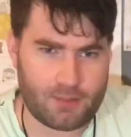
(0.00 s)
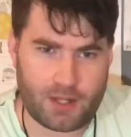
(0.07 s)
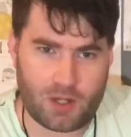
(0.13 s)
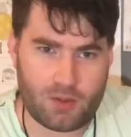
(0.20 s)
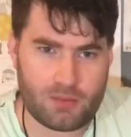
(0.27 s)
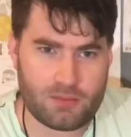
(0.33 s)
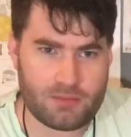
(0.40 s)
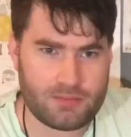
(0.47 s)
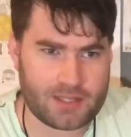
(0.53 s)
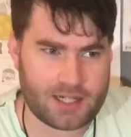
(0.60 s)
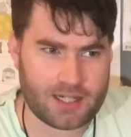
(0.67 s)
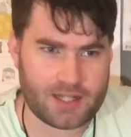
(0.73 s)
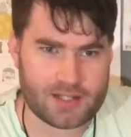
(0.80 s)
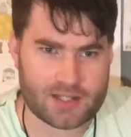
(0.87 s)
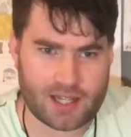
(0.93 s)
out
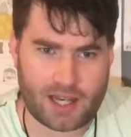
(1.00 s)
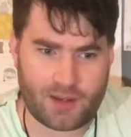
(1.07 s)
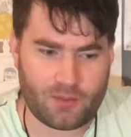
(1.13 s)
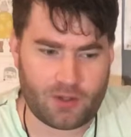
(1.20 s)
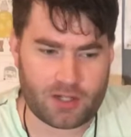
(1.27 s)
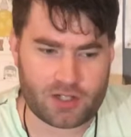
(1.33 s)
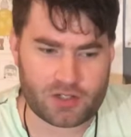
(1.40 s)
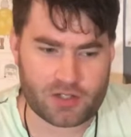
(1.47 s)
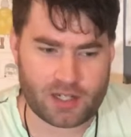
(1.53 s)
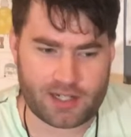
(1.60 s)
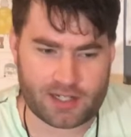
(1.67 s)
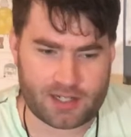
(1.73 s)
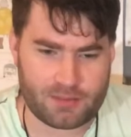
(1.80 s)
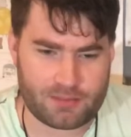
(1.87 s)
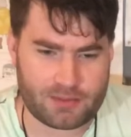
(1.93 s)
because I want to try to
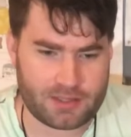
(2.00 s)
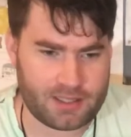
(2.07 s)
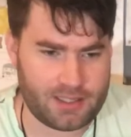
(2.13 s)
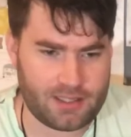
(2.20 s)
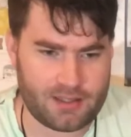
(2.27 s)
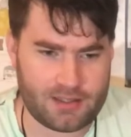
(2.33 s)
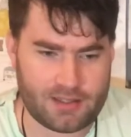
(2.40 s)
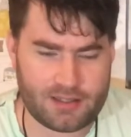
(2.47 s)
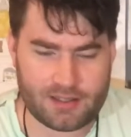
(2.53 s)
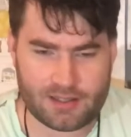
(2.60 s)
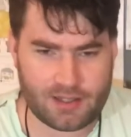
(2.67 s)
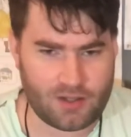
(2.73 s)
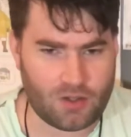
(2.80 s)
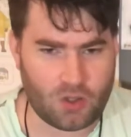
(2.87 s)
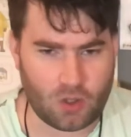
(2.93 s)
complete
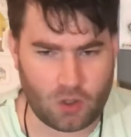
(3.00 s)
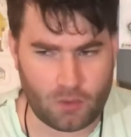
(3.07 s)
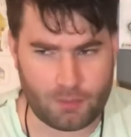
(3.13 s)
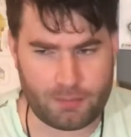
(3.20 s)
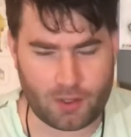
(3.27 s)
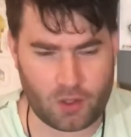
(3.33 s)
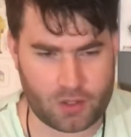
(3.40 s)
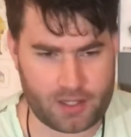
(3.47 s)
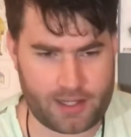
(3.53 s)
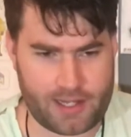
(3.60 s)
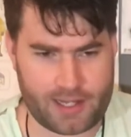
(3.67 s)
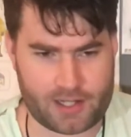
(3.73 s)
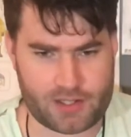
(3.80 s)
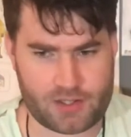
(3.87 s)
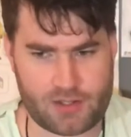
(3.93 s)
a whole
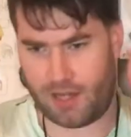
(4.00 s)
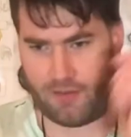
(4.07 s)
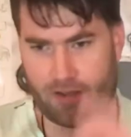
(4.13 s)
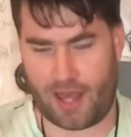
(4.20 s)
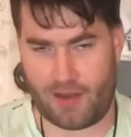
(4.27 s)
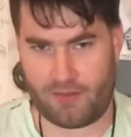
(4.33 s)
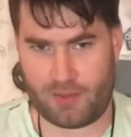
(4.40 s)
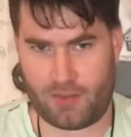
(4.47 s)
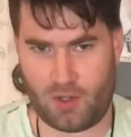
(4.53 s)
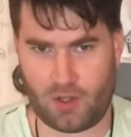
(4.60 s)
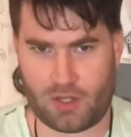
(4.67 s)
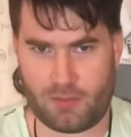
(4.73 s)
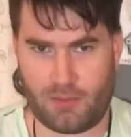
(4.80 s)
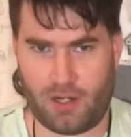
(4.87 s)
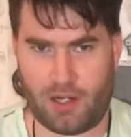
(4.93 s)
Pokedex of every
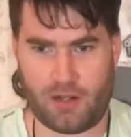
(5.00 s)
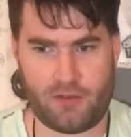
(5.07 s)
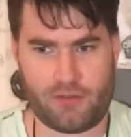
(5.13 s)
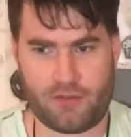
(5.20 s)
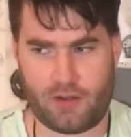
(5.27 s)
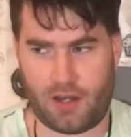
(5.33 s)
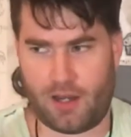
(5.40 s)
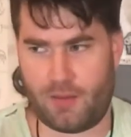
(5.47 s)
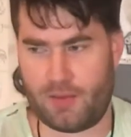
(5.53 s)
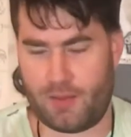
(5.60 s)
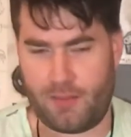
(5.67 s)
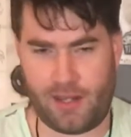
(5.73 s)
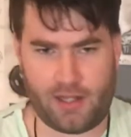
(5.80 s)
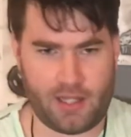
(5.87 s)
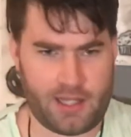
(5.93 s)
Pokemon from the
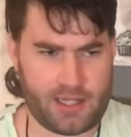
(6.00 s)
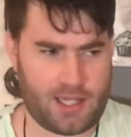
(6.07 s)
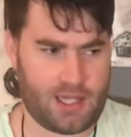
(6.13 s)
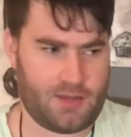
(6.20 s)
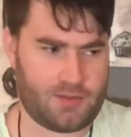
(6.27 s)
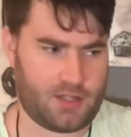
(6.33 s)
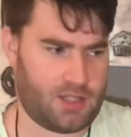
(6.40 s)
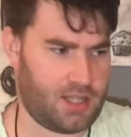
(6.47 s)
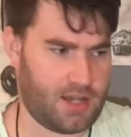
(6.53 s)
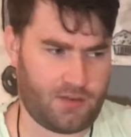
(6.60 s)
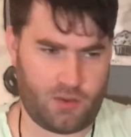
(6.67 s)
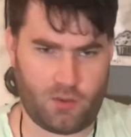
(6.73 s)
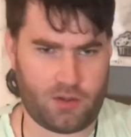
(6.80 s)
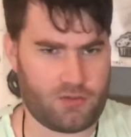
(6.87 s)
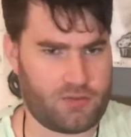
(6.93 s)
mainline games and
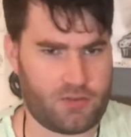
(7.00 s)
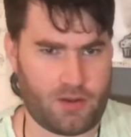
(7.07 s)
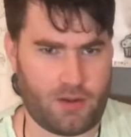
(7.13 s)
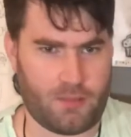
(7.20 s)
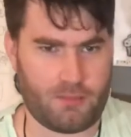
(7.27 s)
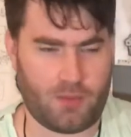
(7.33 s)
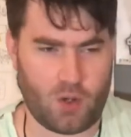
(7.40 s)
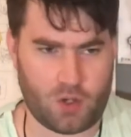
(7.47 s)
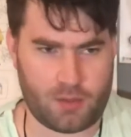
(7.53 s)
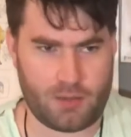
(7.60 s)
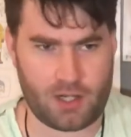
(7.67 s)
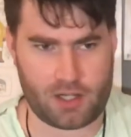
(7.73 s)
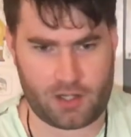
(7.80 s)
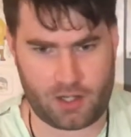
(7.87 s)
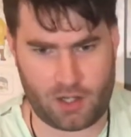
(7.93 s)
everyone from
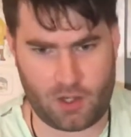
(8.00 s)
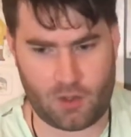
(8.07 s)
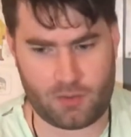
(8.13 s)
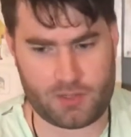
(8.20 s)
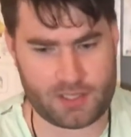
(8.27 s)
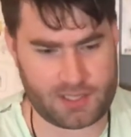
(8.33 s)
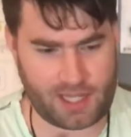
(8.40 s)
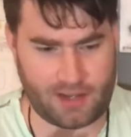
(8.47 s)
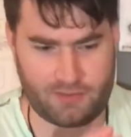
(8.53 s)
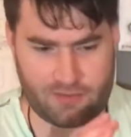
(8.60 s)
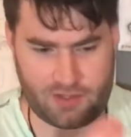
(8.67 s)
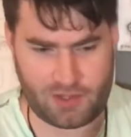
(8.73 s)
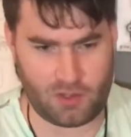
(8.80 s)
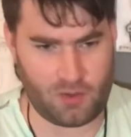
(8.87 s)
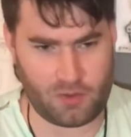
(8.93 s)
Pokemon Go. Just have
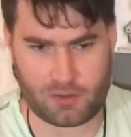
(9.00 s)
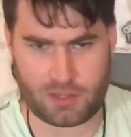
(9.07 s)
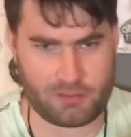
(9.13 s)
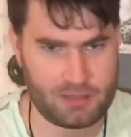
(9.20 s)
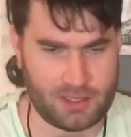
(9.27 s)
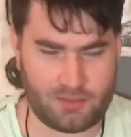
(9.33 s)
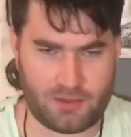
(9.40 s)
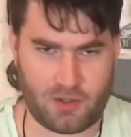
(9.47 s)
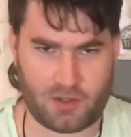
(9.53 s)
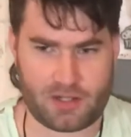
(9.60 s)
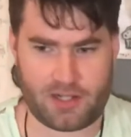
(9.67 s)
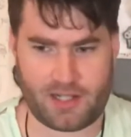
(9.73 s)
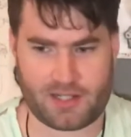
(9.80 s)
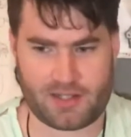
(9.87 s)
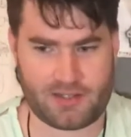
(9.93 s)
2 complete
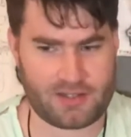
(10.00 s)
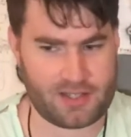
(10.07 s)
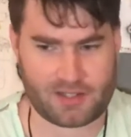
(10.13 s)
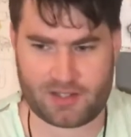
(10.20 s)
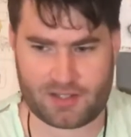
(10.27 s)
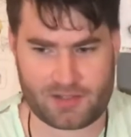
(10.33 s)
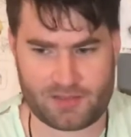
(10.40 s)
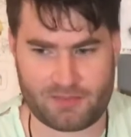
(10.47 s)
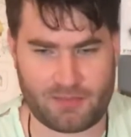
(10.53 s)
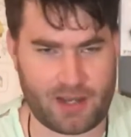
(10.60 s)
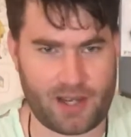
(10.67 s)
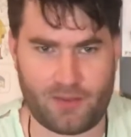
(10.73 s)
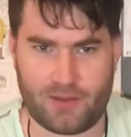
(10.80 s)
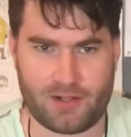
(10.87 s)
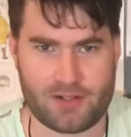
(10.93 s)
Pokedexes. That's just
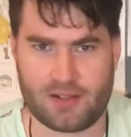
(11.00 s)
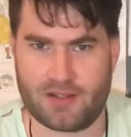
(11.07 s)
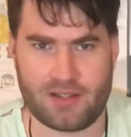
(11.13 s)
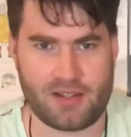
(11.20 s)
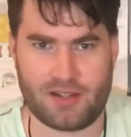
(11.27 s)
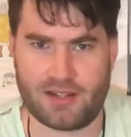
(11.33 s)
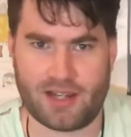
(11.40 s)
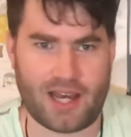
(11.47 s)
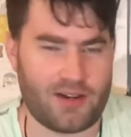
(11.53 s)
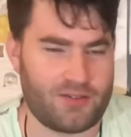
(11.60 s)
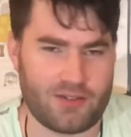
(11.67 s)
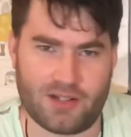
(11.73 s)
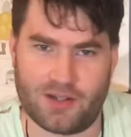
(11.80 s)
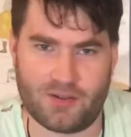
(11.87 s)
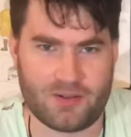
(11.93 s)
my weird thing. I don't
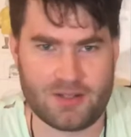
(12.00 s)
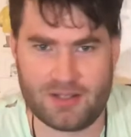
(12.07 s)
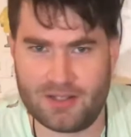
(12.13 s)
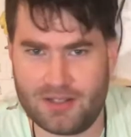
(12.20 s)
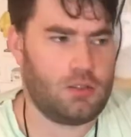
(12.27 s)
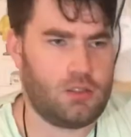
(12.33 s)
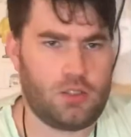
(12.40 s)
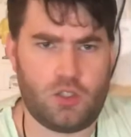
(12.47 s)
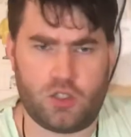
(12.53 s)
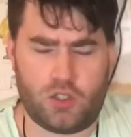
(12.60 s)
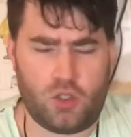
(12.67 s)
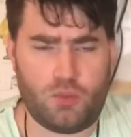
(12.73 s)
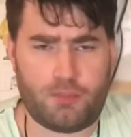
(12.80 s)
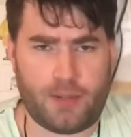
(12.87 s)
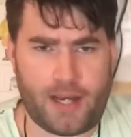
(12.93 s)
know. Your
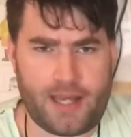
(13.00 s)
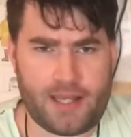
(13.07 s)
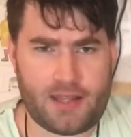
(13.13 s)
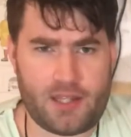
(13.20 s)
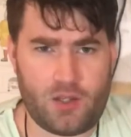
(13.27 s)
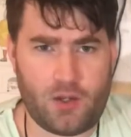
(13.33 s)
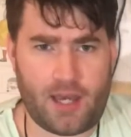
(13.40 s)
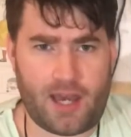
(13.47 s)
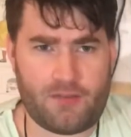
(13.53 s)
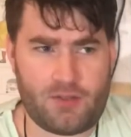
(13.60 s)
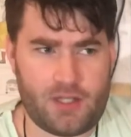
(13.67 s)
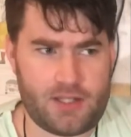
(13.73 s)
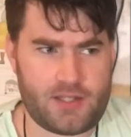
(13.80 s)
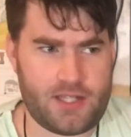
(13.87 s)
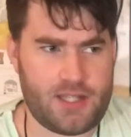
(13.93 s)
new bike that you have in this,